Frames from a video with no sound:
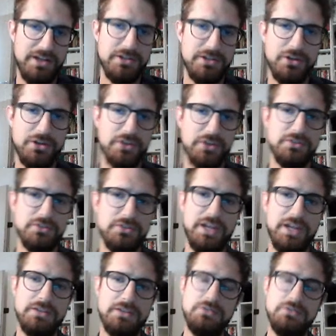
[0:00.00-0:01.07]
you're going to
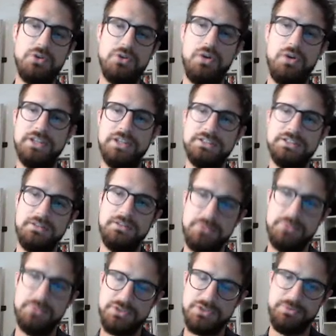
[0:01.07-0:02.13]
get 2 coins,
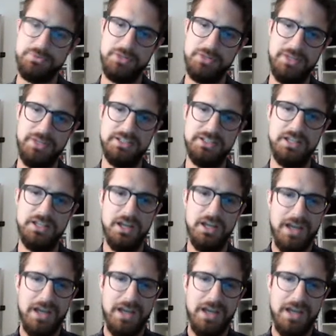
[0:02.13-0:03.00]
which is pretty amazing.